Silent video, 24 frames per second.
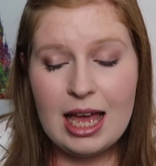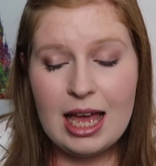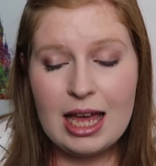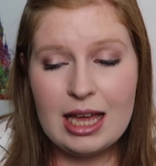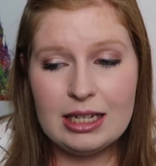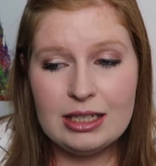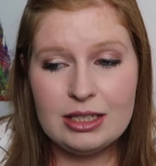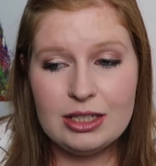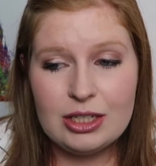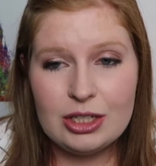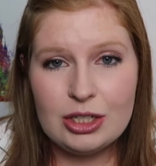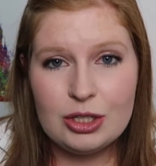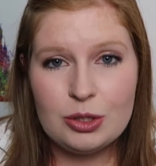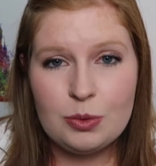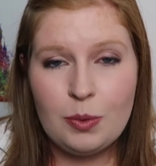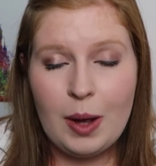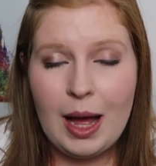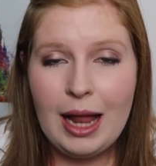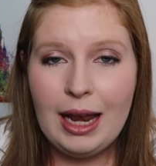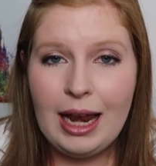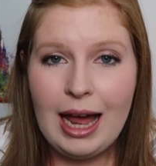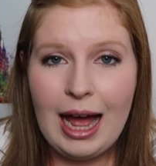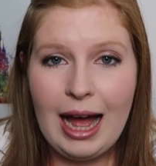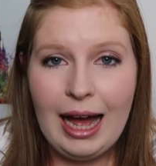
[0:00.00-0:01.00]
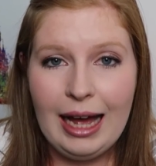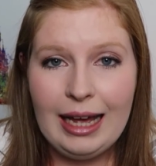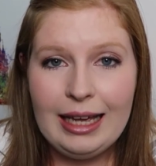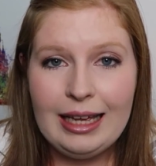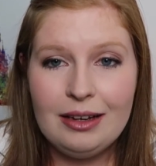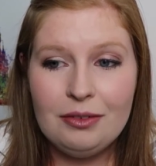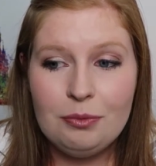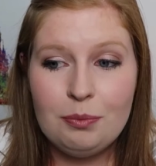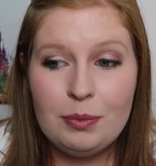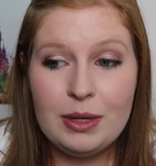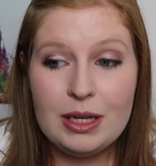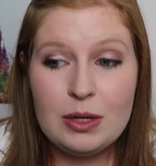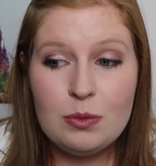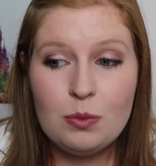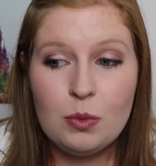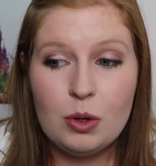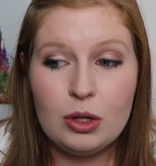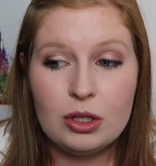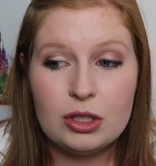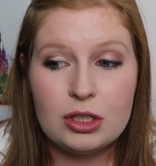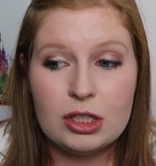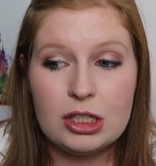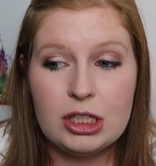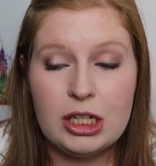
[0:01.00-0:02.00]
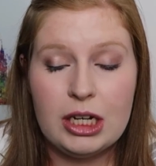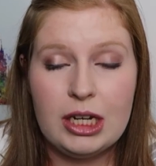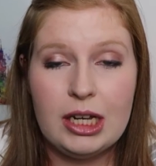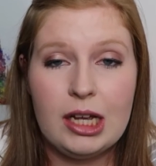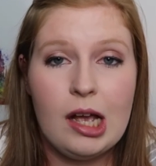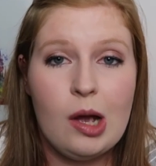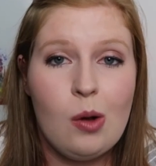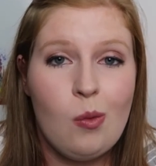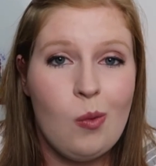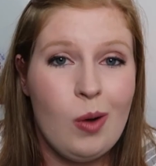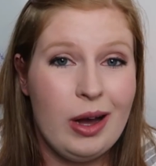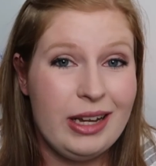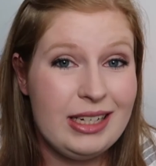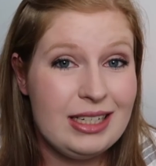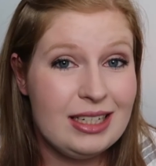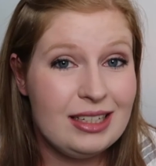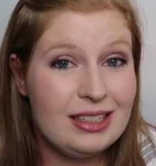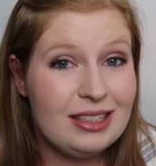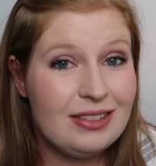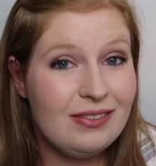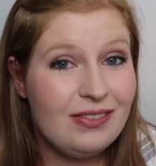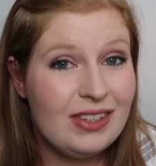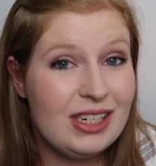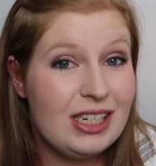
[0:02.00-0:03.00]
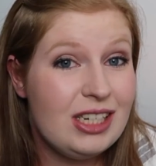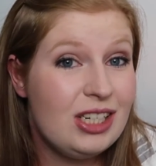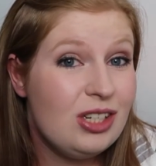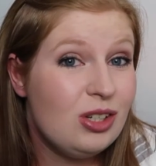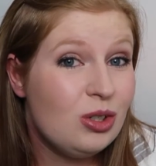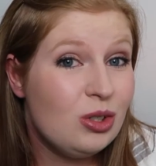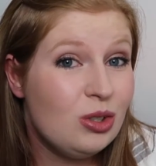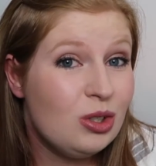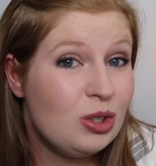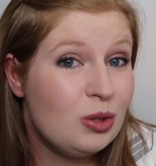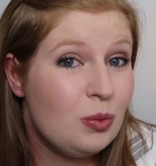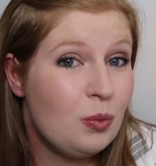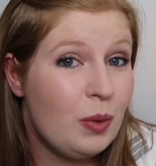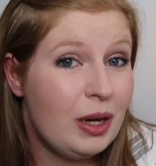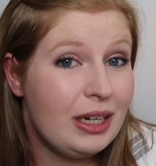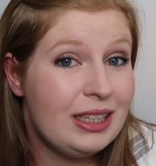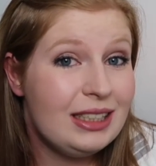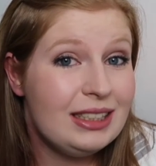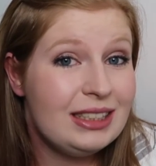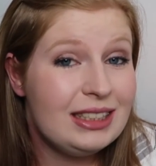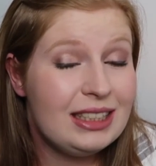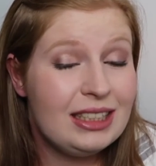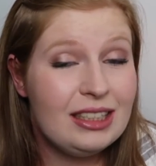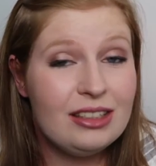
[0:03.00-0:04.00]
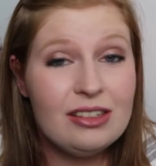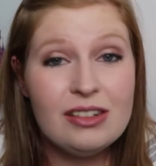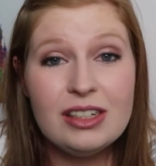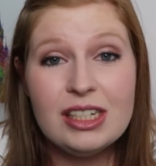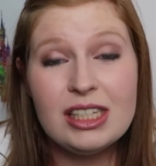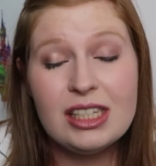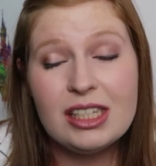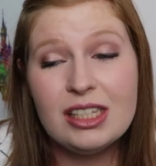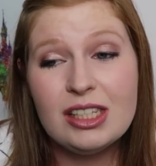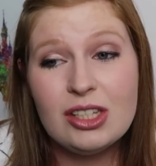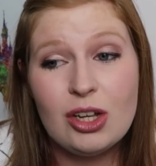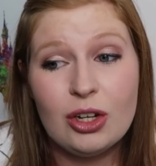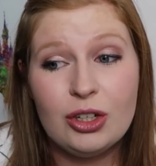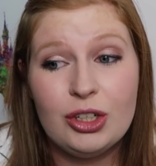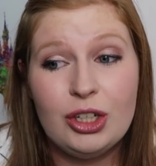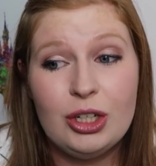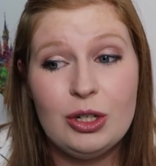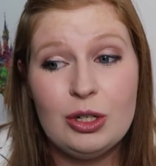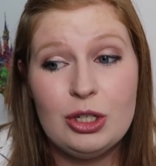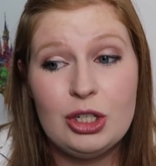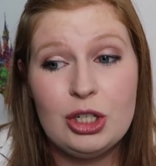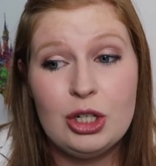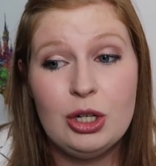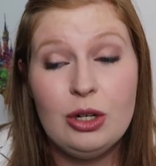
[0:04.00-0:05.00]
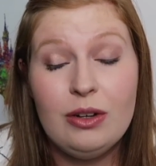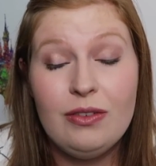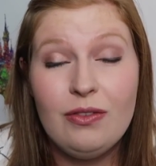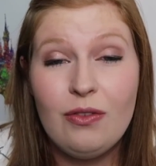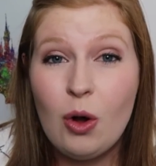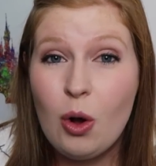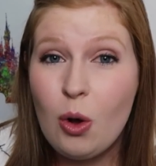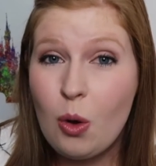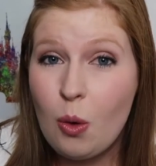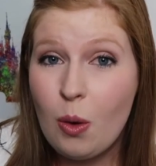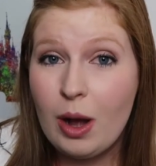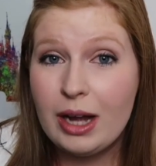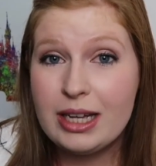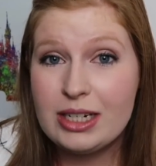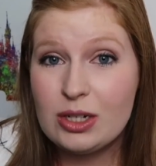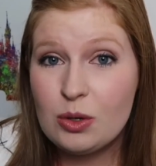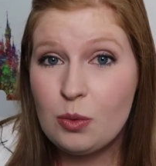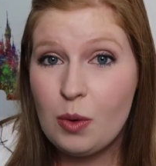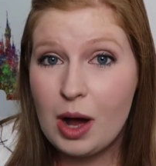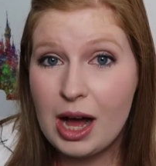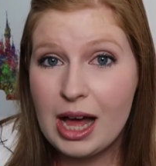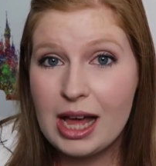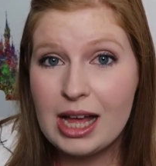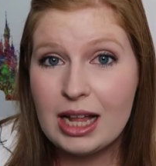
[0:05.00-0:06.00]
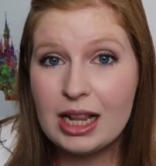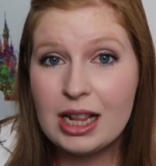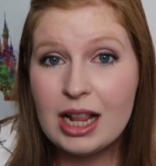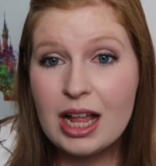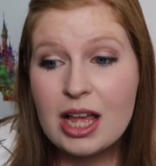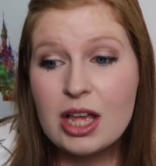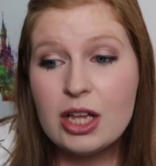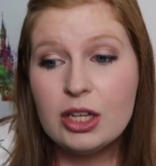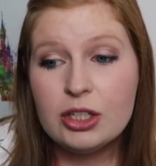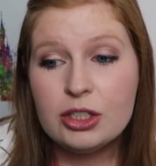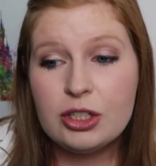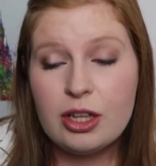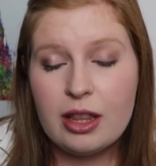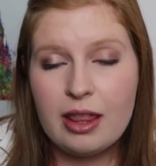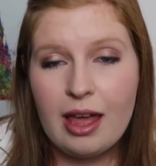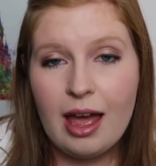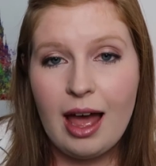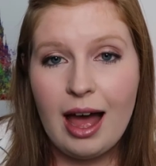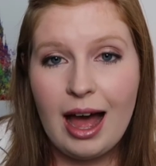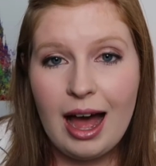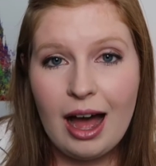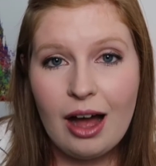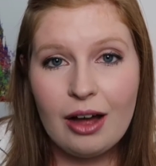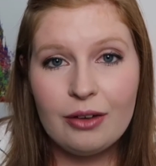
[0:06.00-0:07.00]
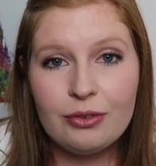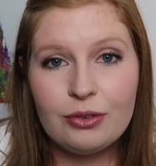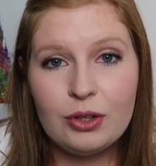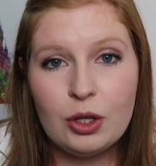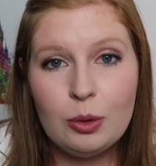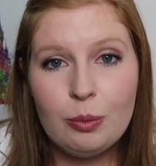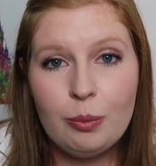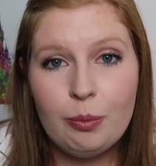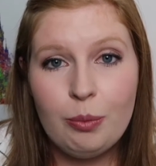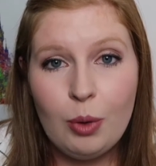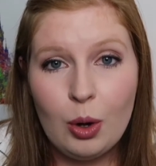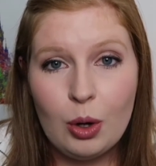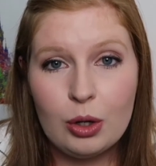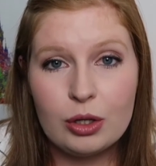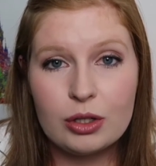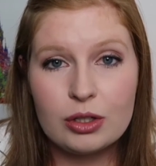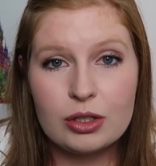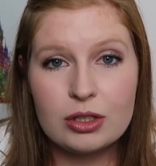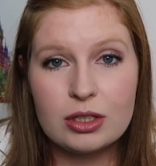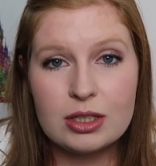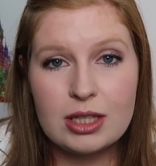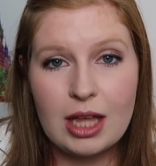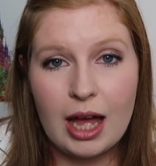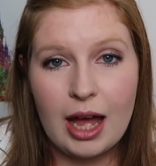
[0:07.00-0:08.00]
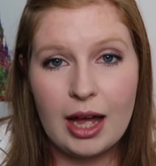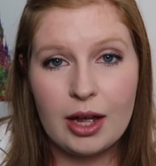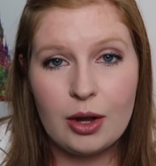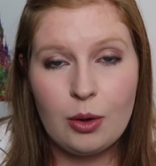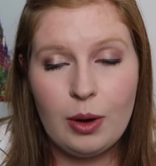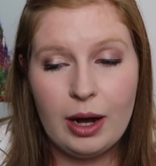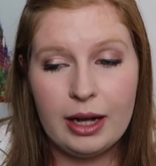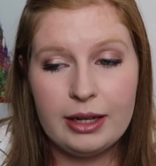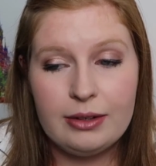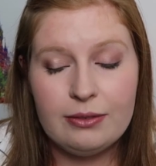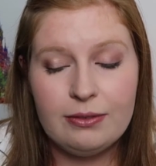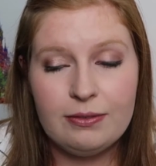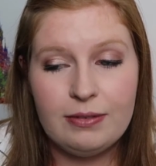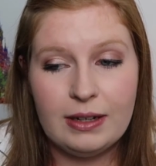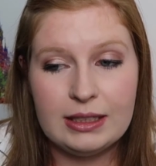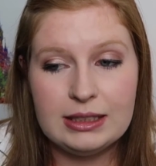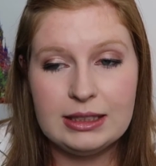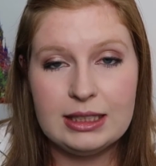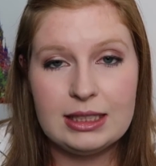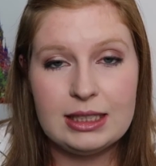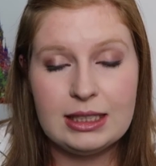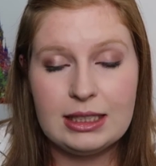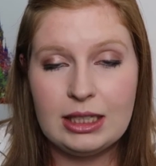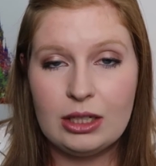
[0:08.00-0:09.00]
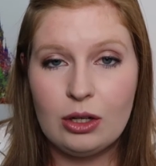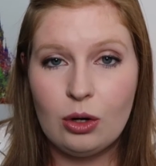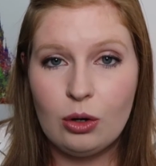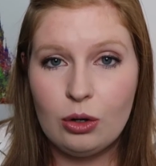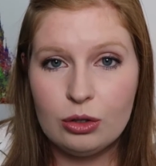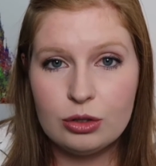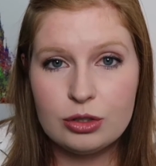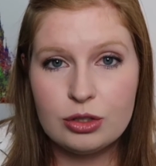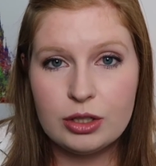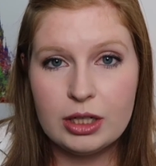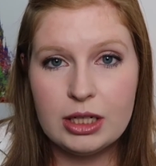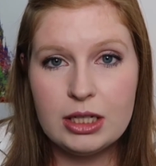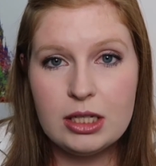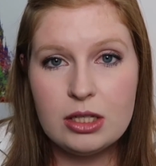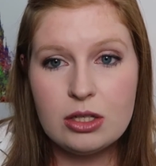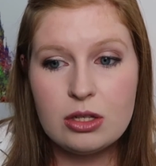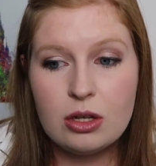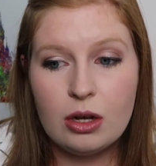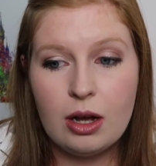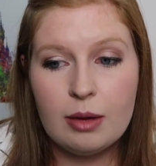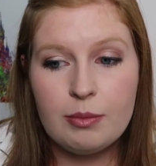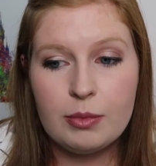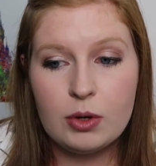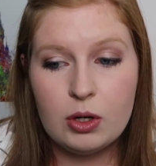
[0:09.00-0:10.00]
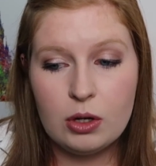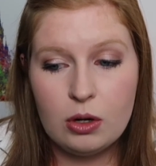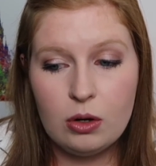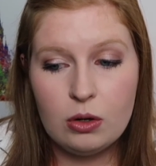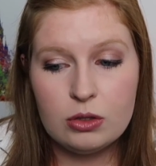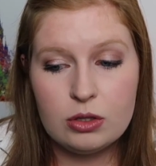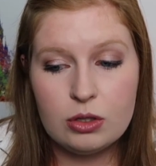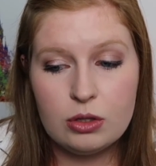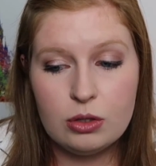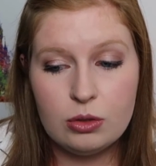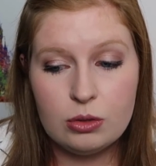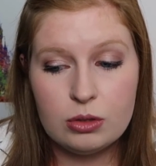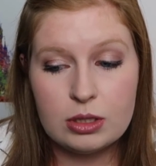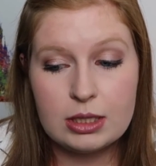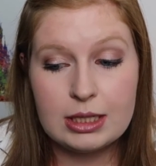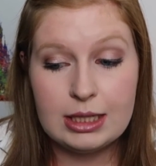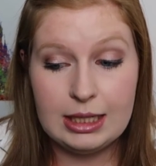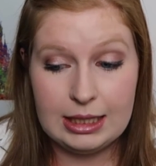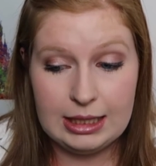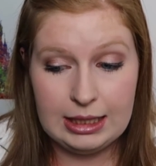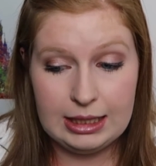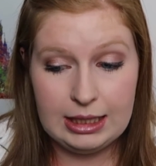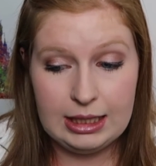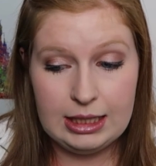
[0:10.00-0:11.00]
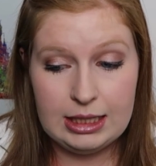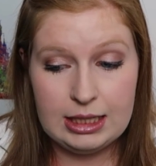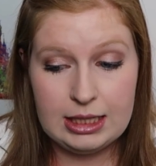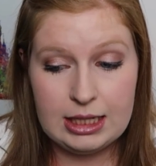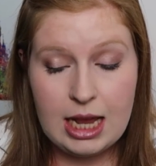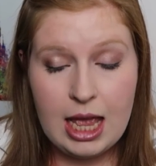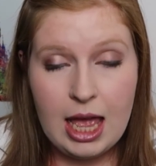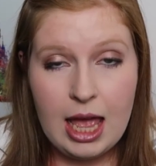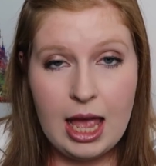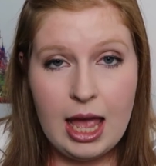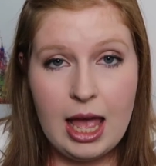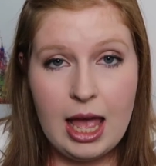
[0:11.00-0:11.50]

And as well, I have been watching wedding videos and wedding series on YouTube for quite a while. So there are a few books that I quite fancy ordering, so I'm gonna order those tonight.